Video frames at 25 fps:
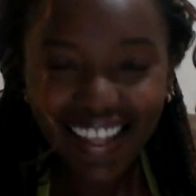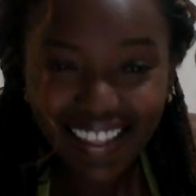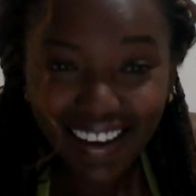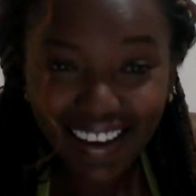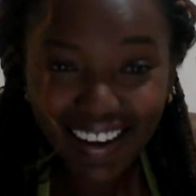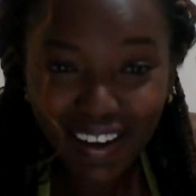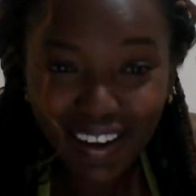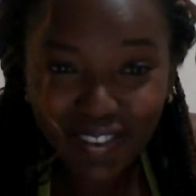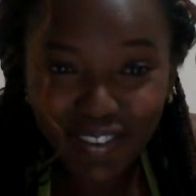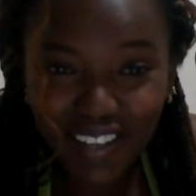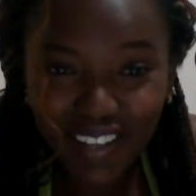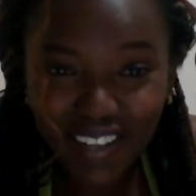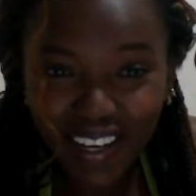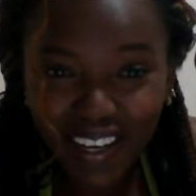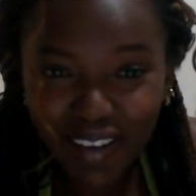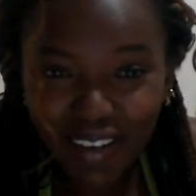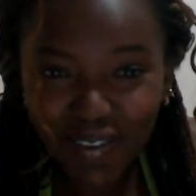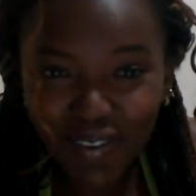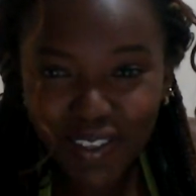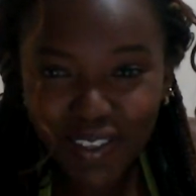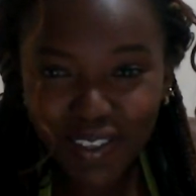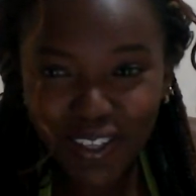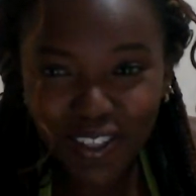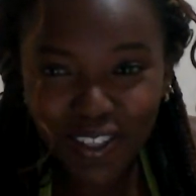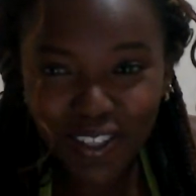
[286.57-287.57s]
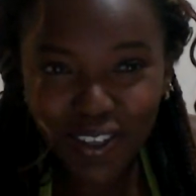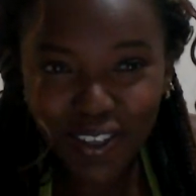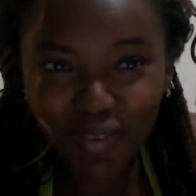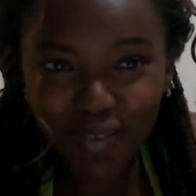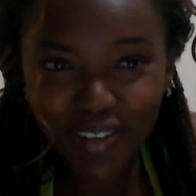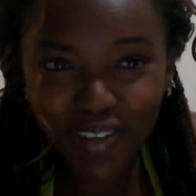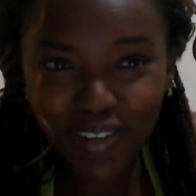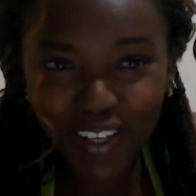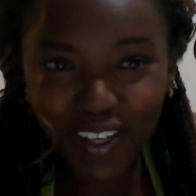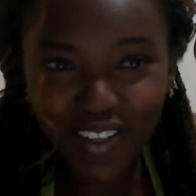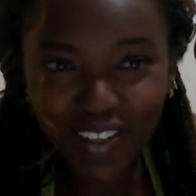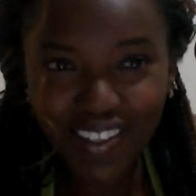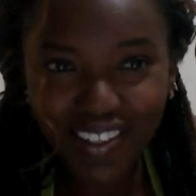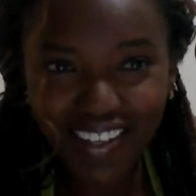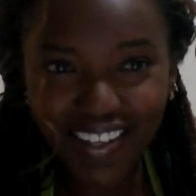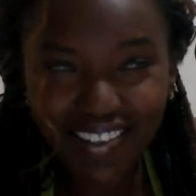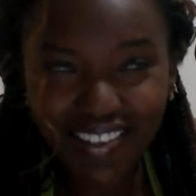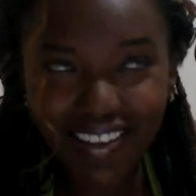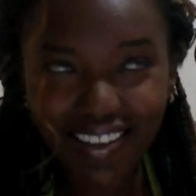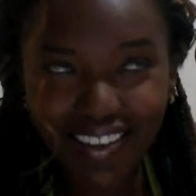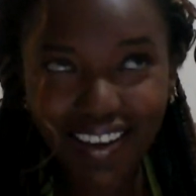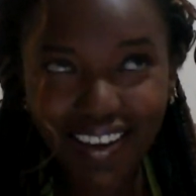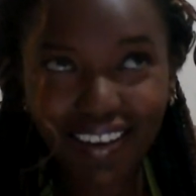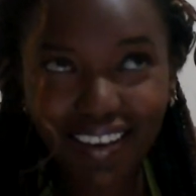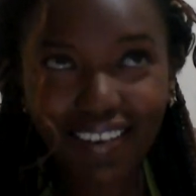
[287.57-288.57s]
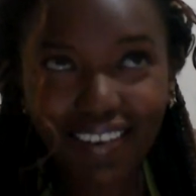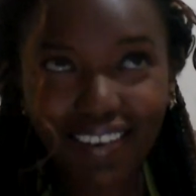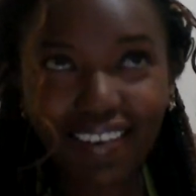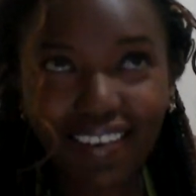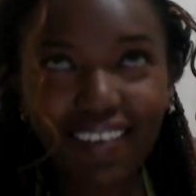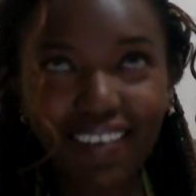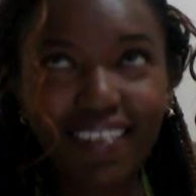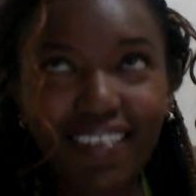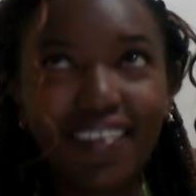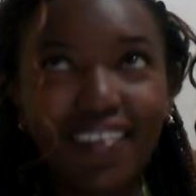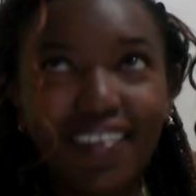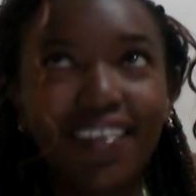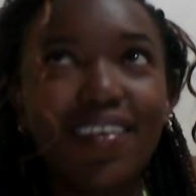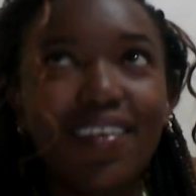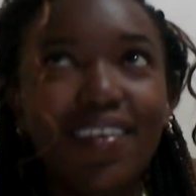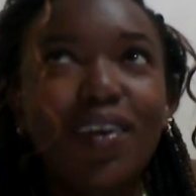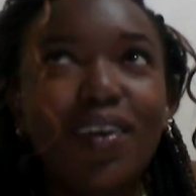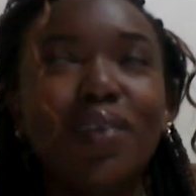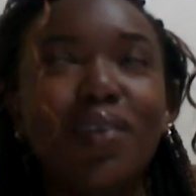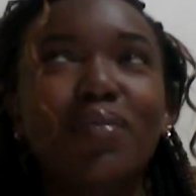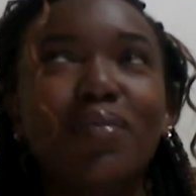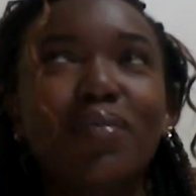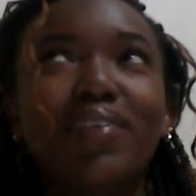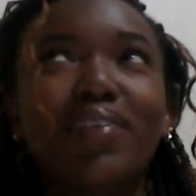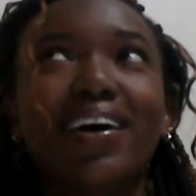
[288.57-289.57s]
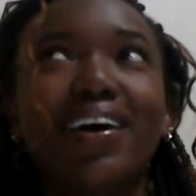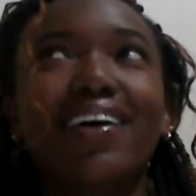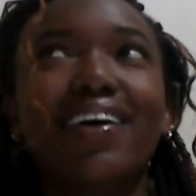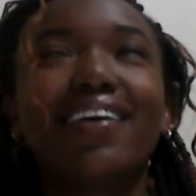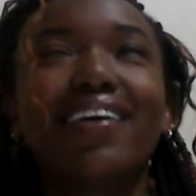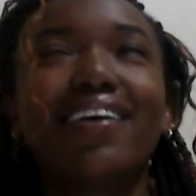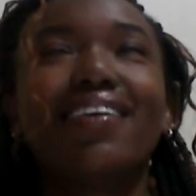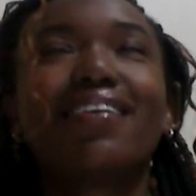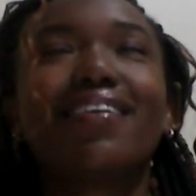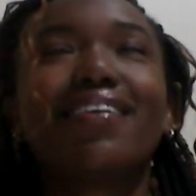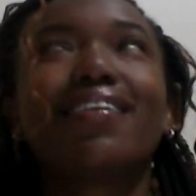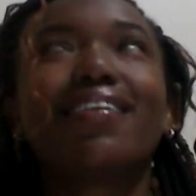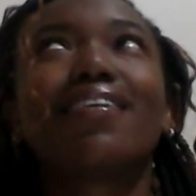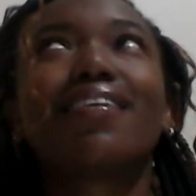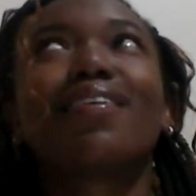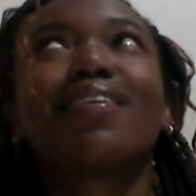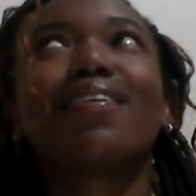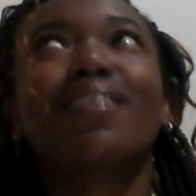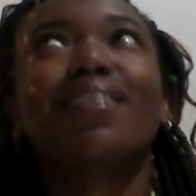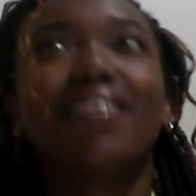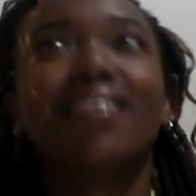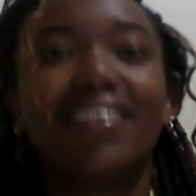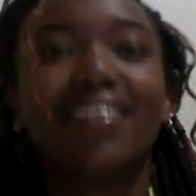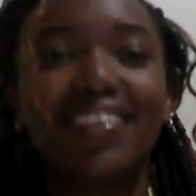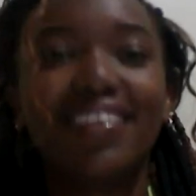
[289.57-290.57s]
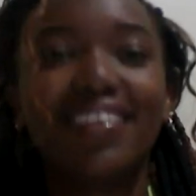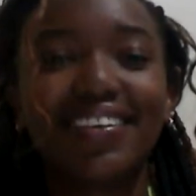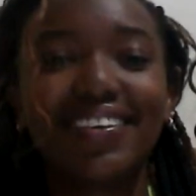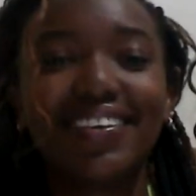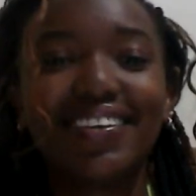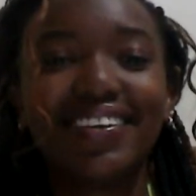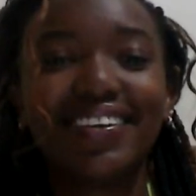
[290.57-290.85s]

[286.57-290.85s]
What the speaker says: And then after leaving social media, I was just like, oh my God,